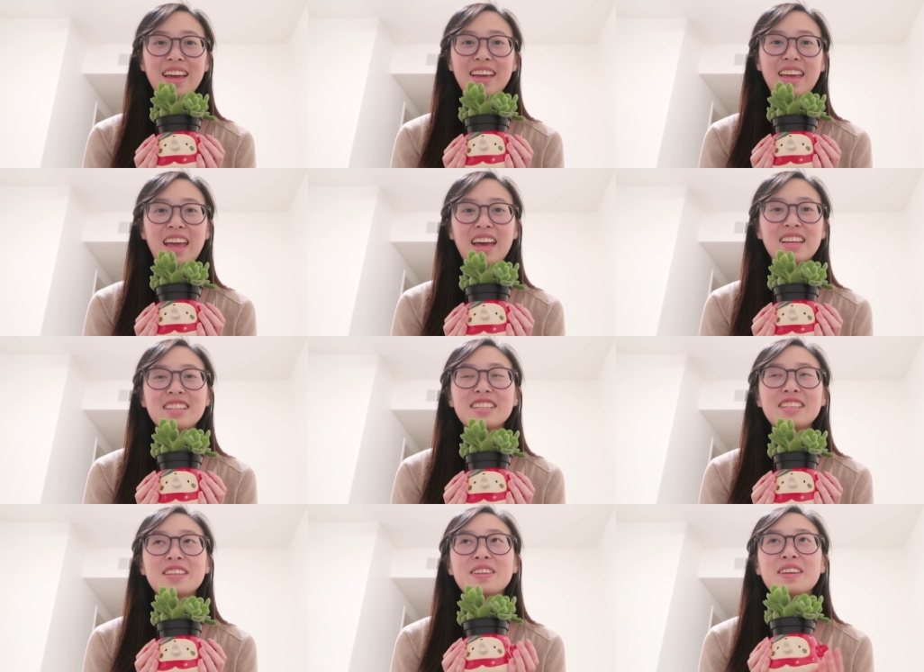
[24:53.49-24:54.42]
I can't.
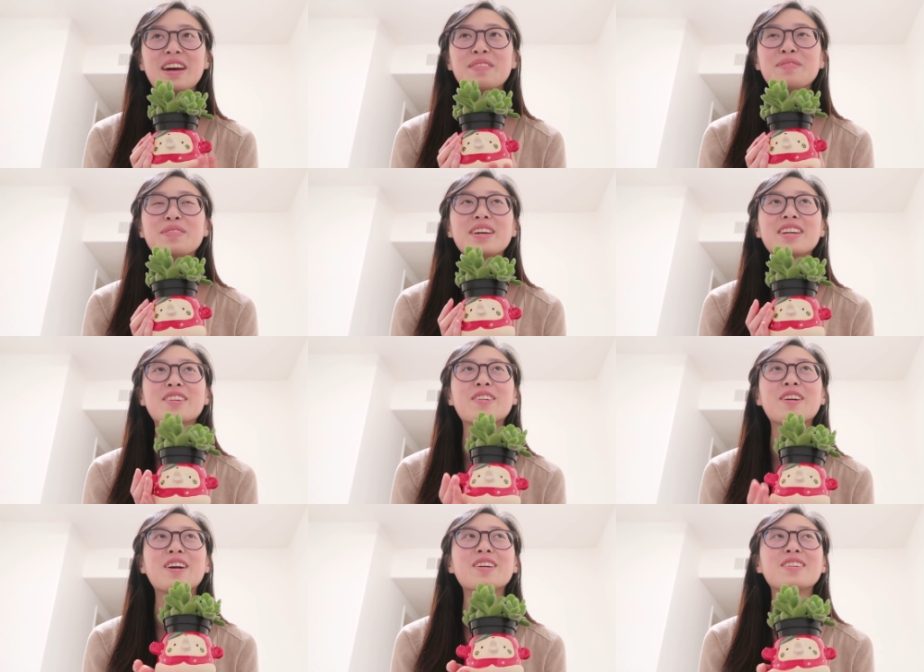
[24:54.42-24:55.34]
I'm like
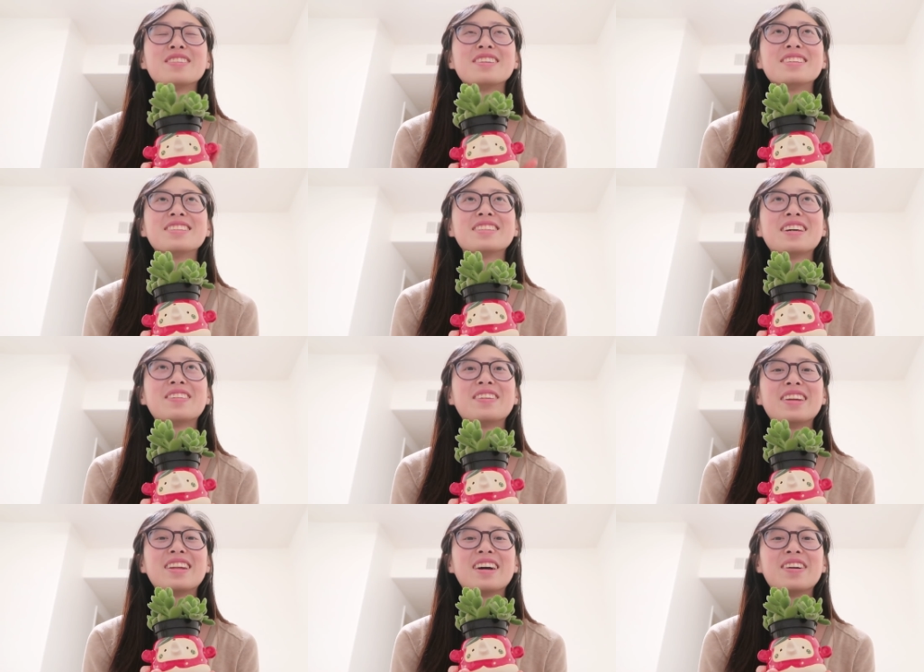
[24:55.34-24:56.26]
crying on the inside
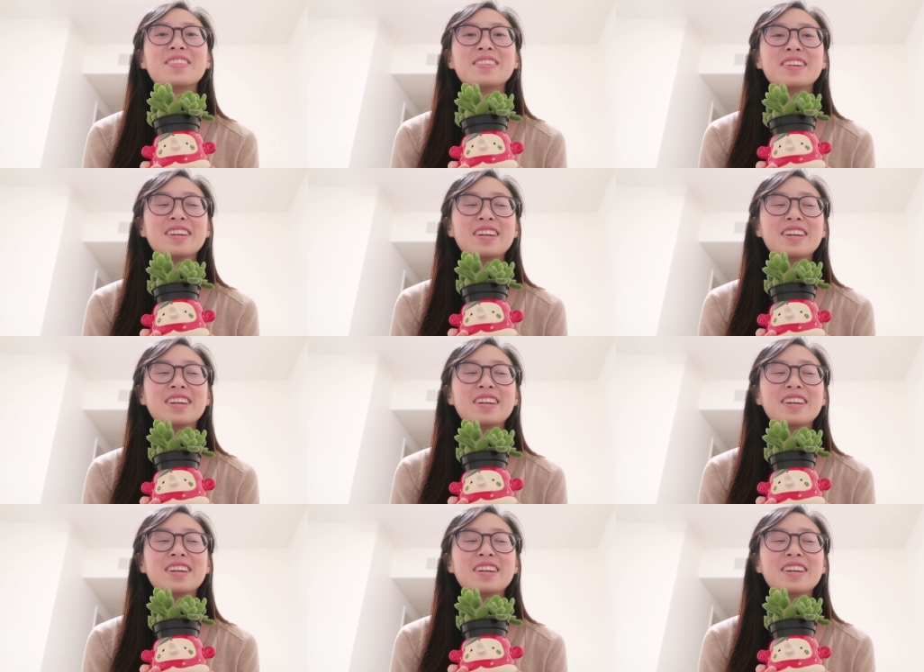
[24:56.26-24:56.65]
right now.